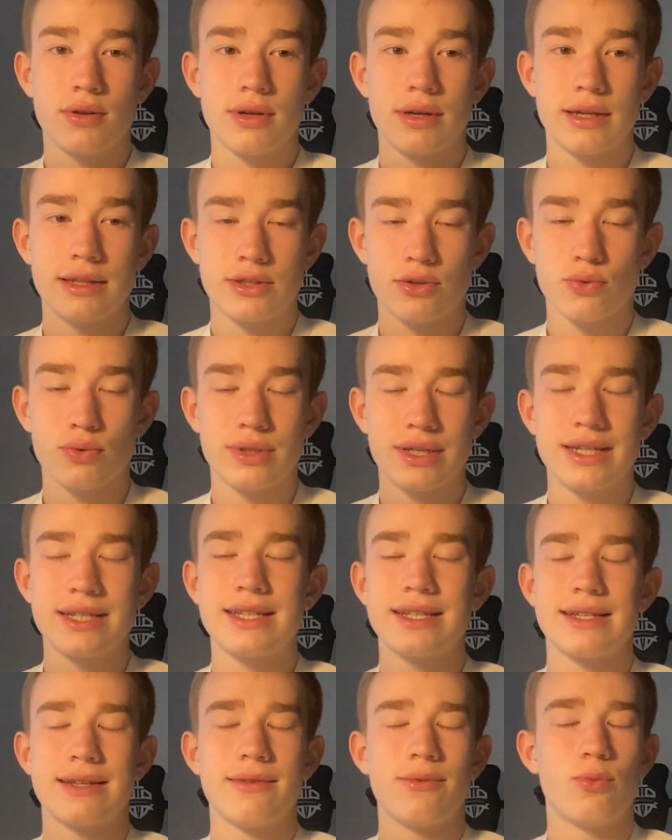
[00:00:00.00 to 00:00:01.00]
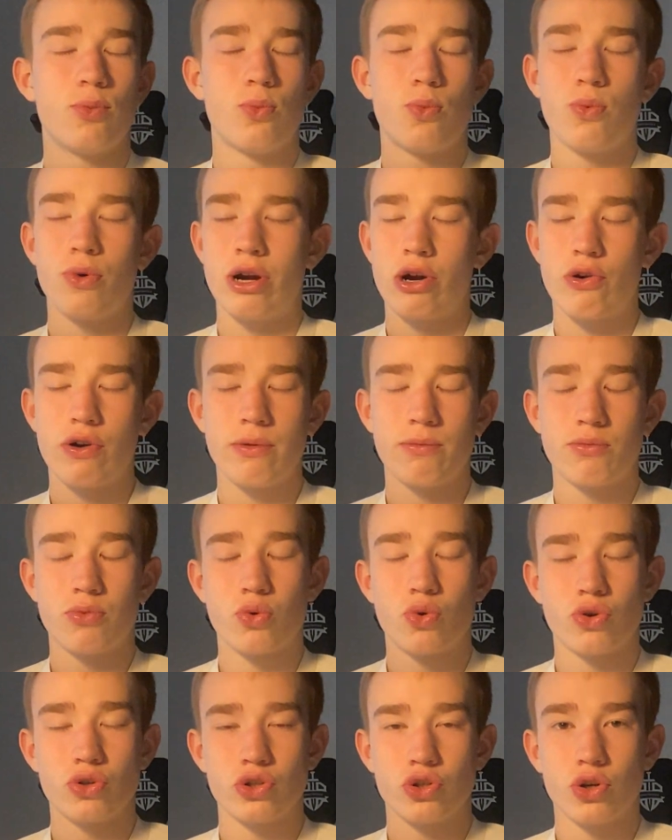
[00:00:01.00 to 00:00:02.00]
And so this is a very
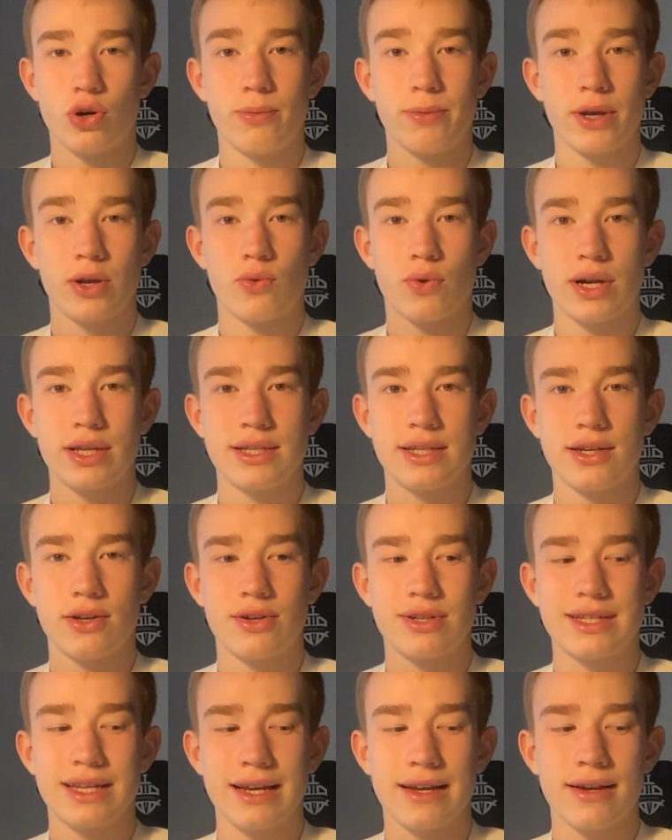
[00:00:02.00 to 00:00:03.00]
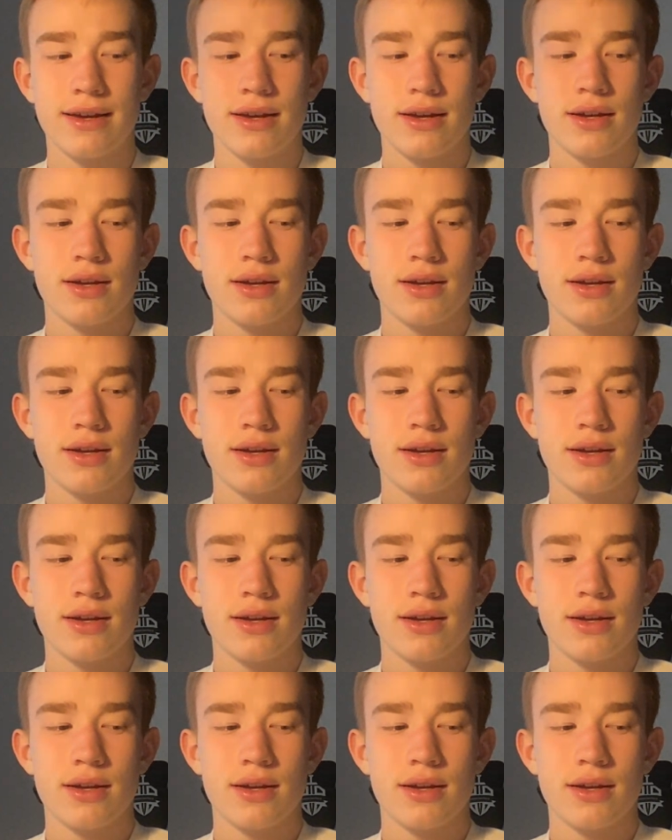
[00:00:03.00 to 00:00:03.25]
important topic right here. It's like,